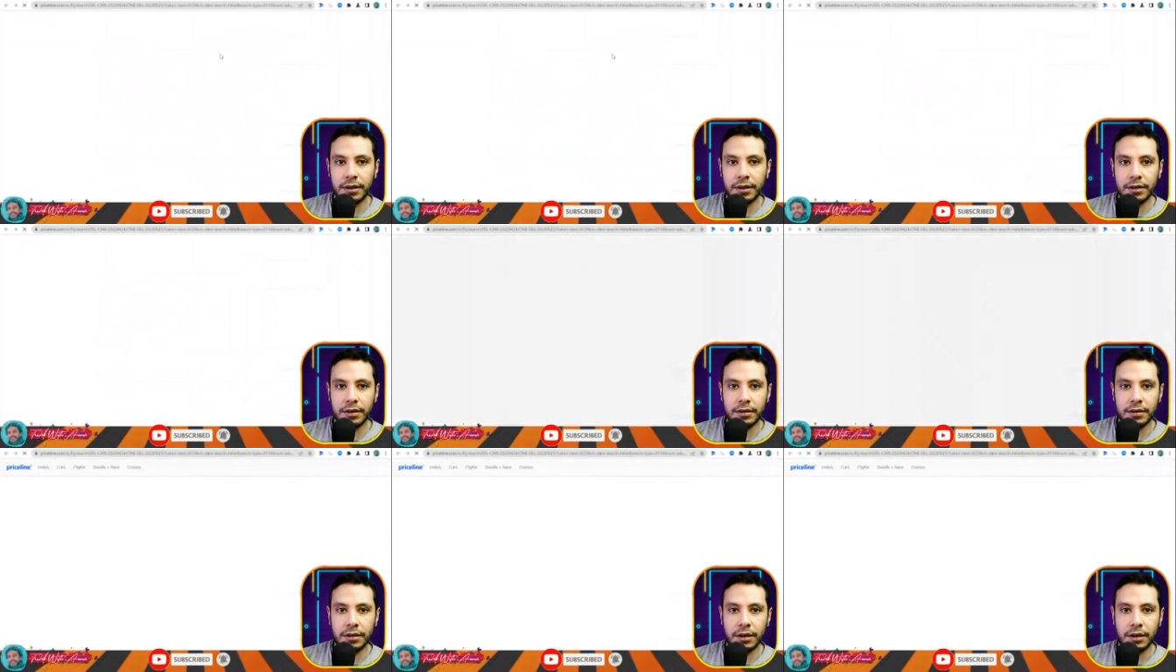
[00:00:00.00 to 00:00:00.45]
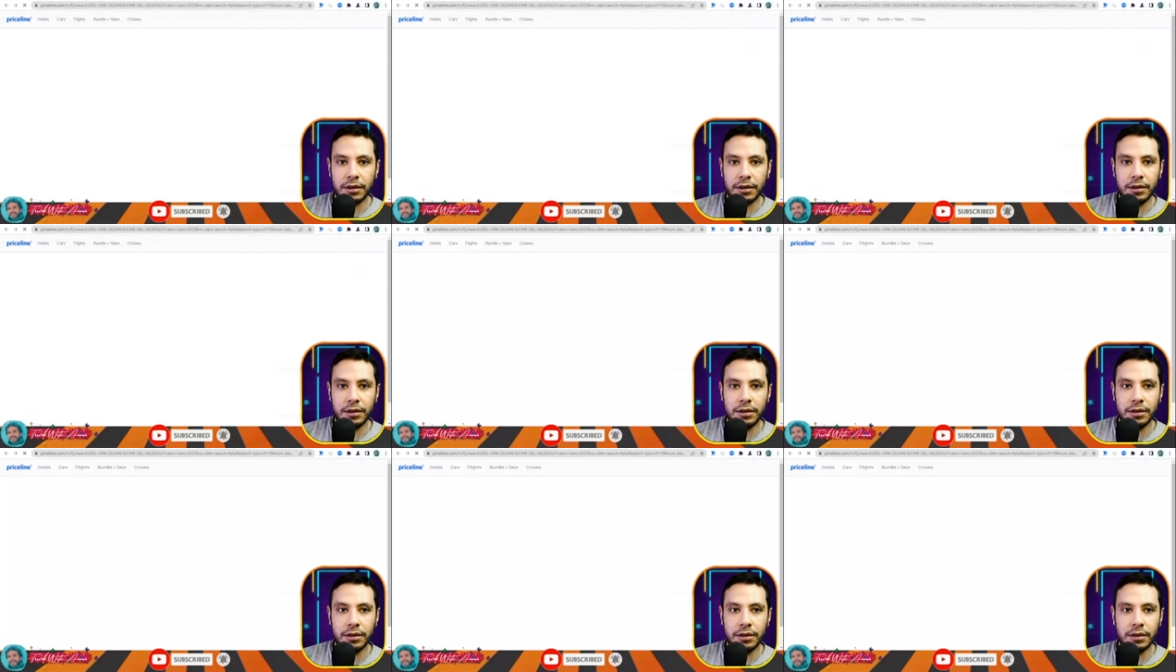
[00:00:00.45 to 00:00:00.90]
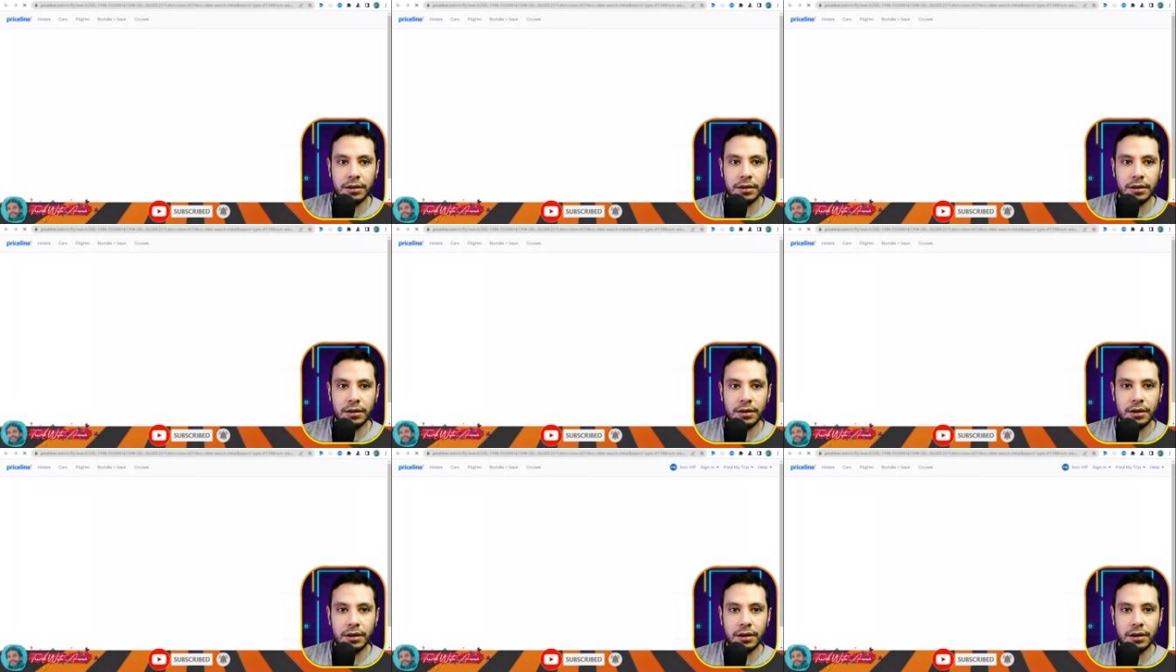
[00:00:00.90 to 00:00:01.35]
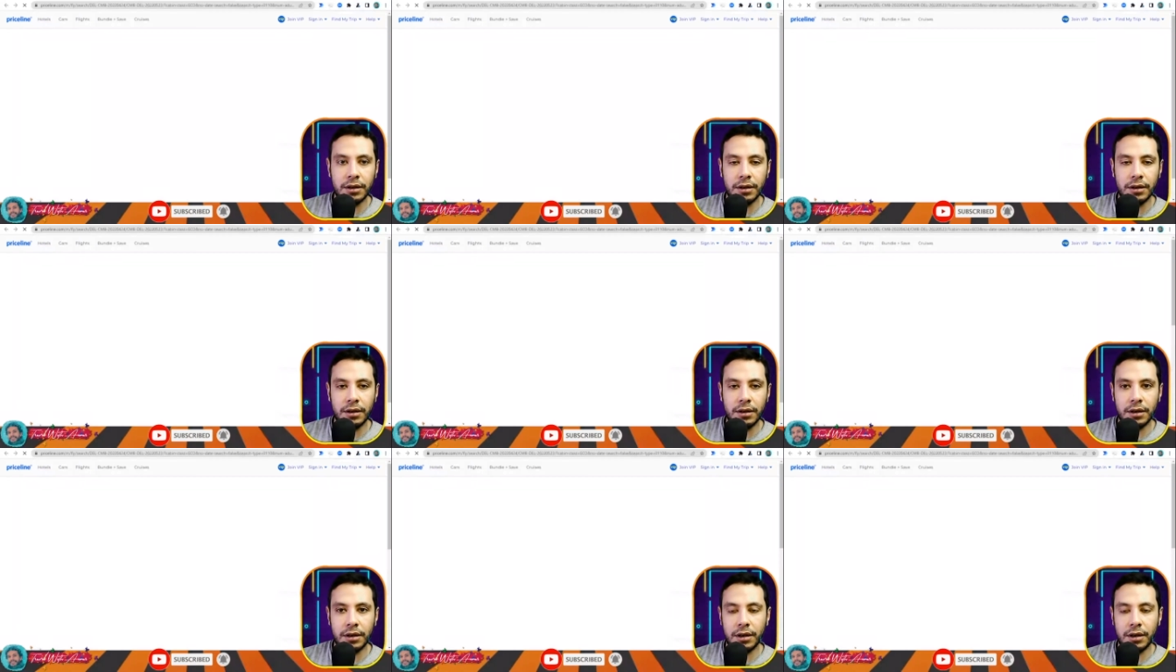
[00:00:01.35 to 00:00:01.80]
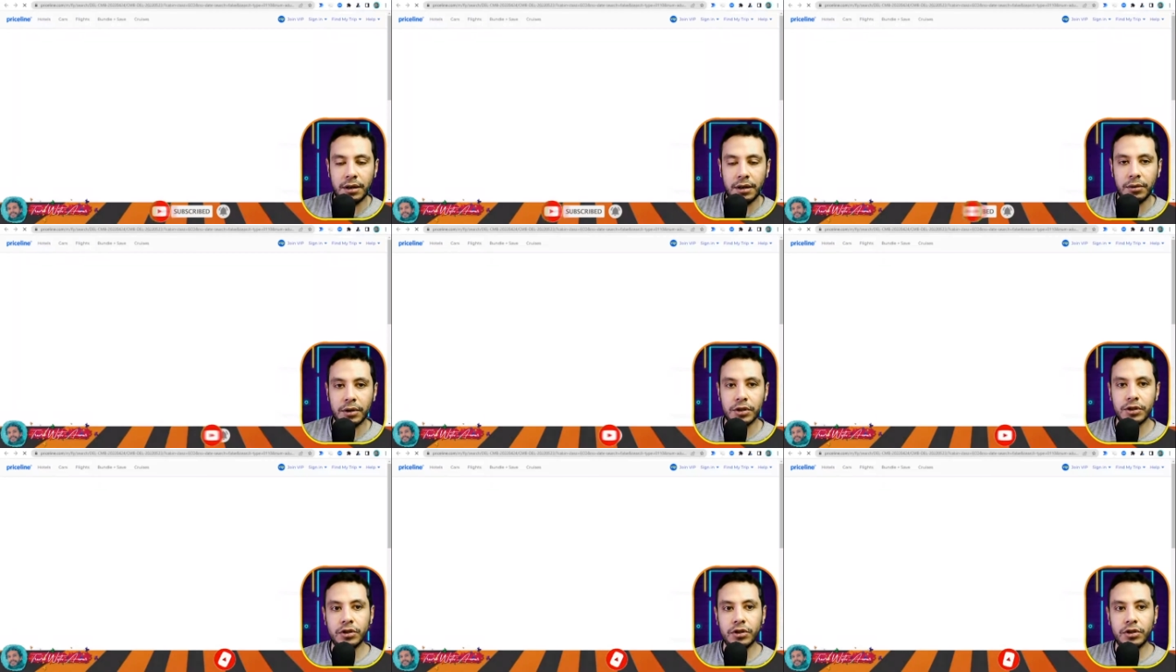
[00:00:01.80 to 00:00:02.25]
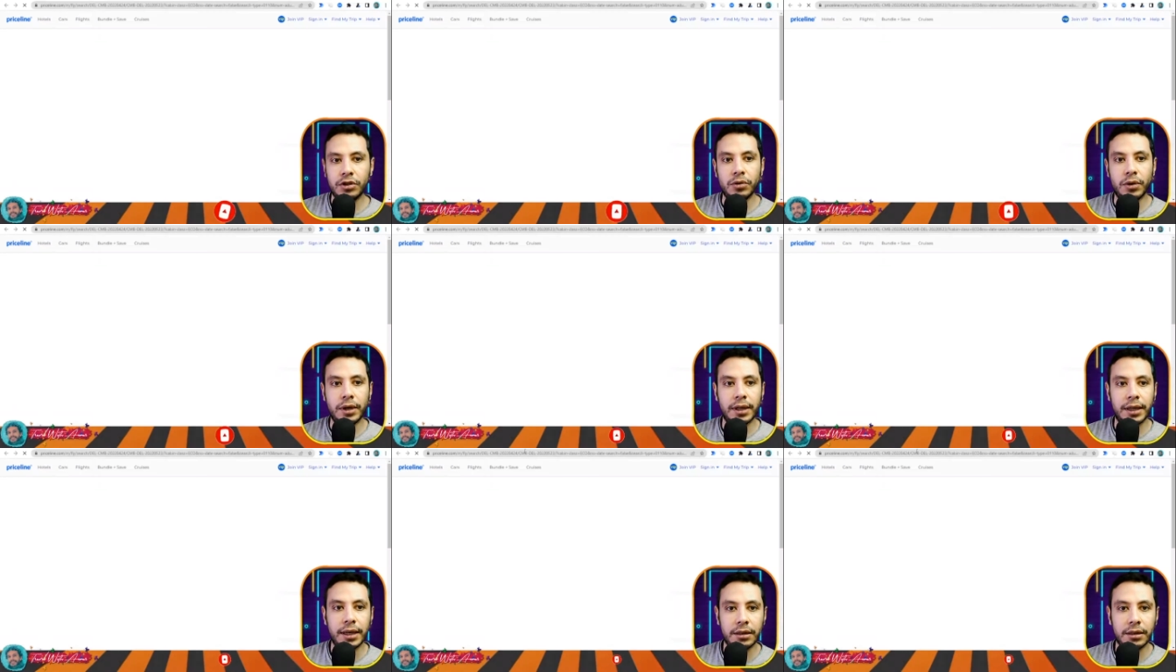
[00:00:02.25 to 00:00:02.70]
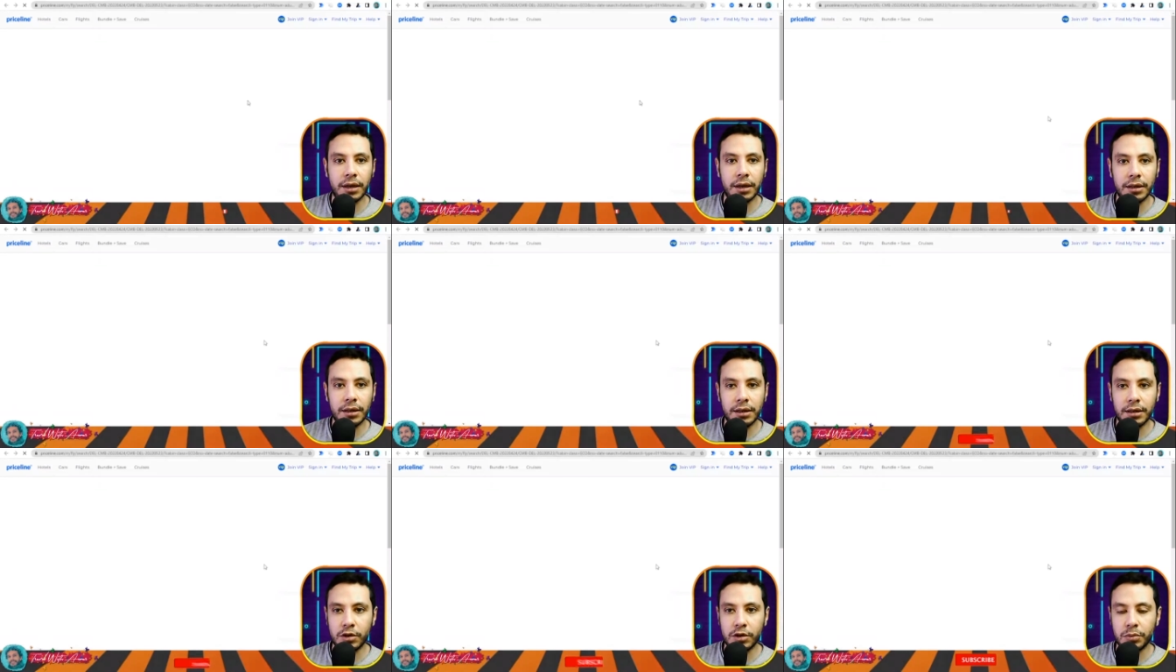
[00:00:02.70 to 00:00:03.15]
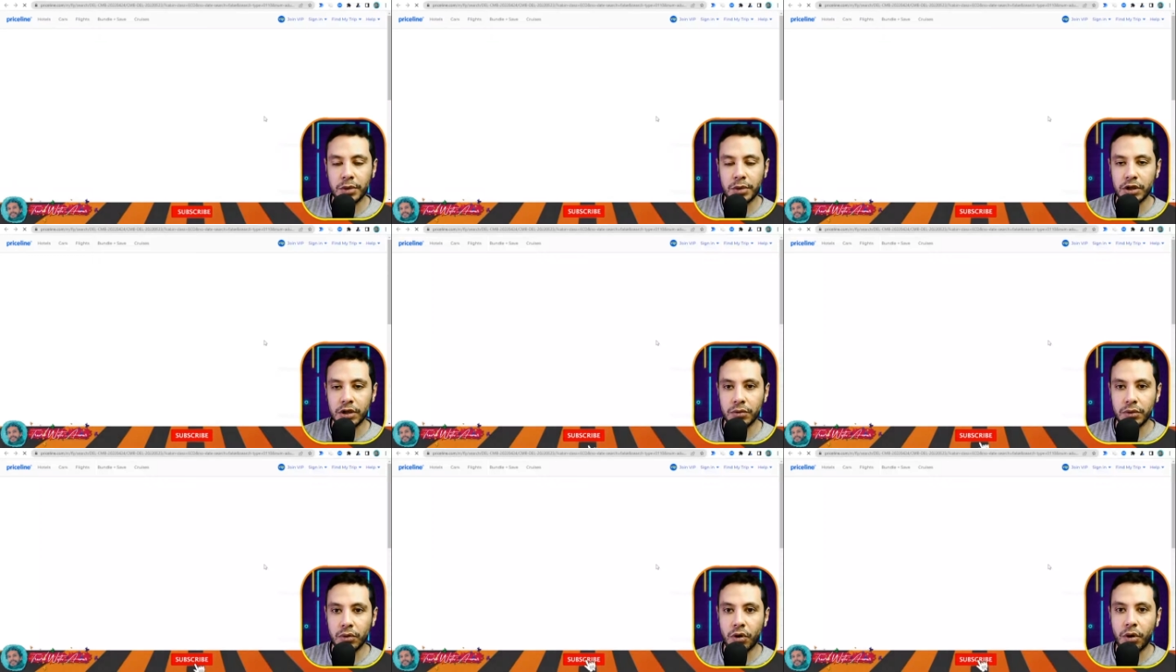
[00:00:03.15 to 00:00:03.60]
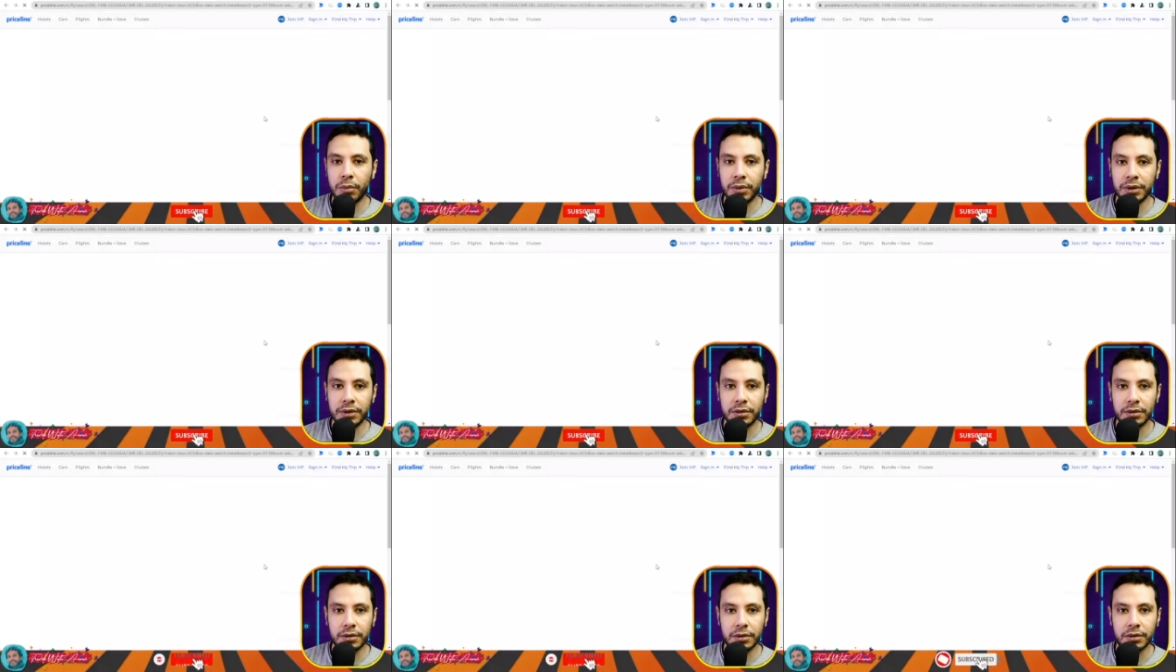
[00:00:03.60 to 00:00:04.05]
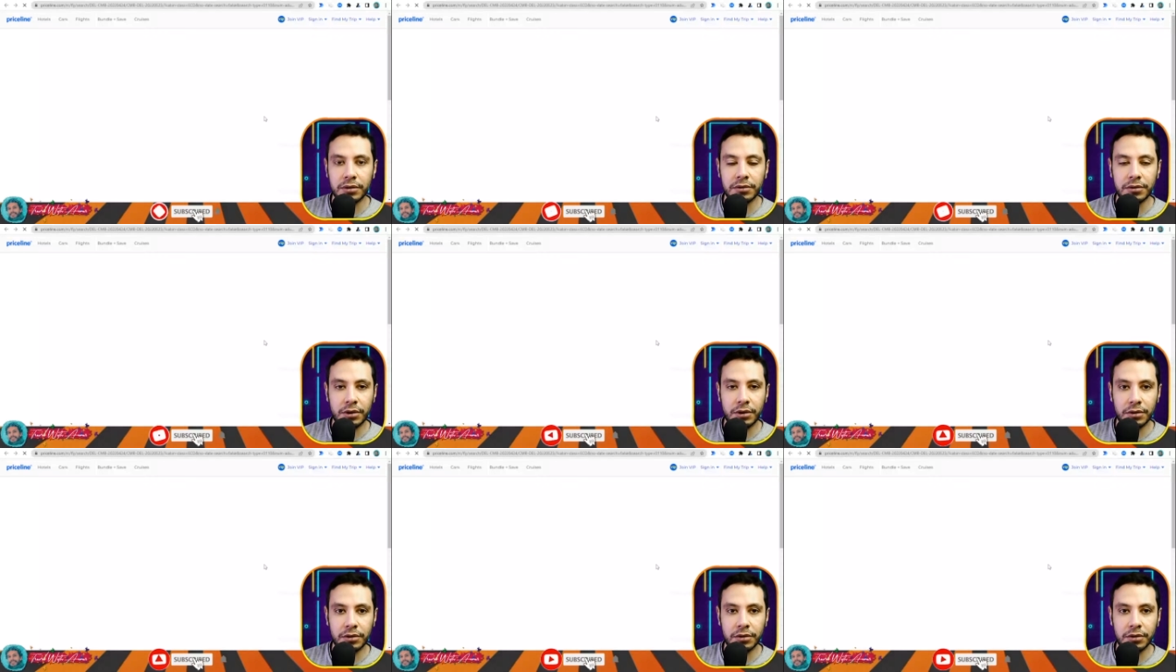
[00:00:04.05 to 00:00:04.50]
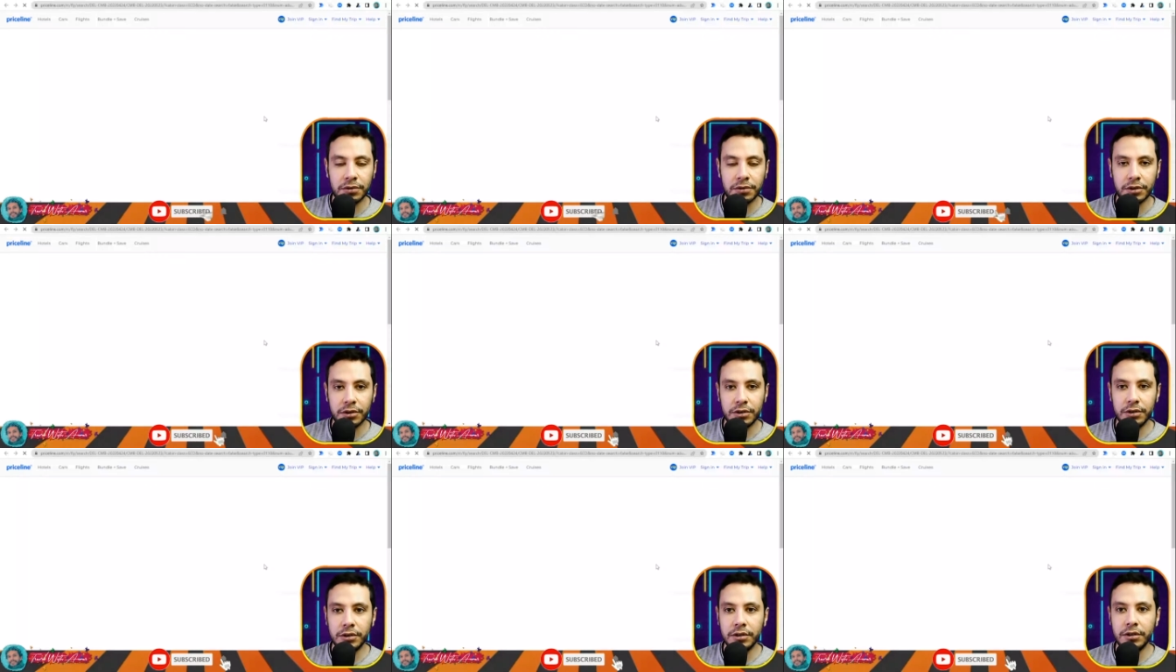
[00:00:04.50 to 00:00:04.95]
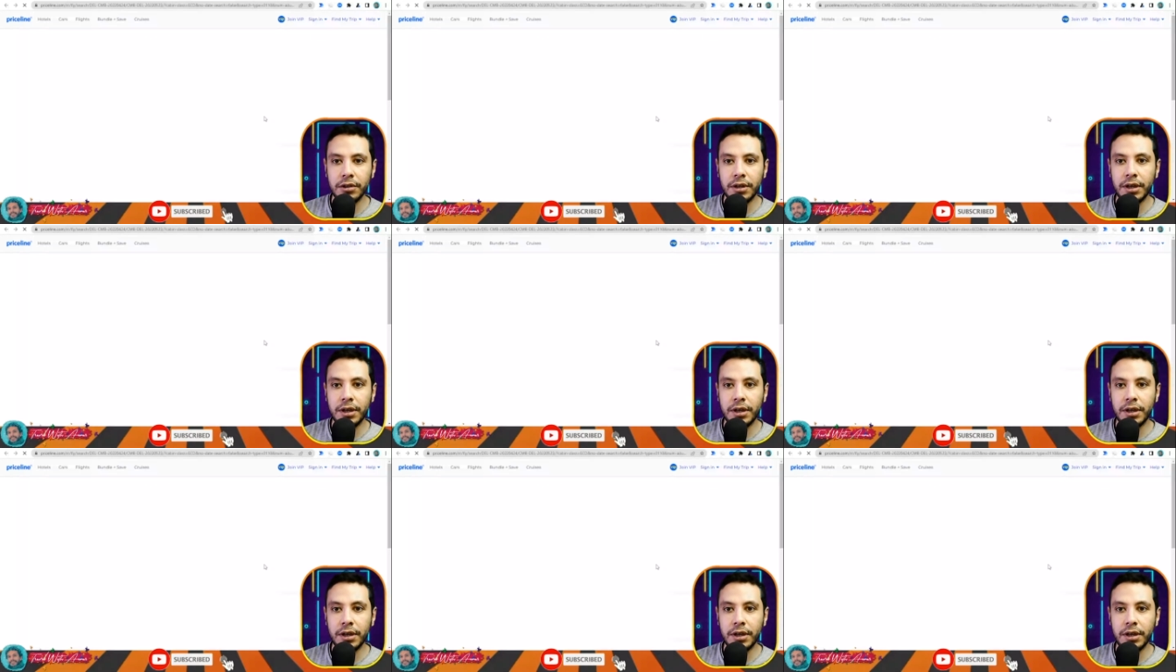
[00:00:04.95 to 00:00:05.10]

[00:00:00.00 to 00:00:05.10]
Done, and once you click done, this page will open in front of you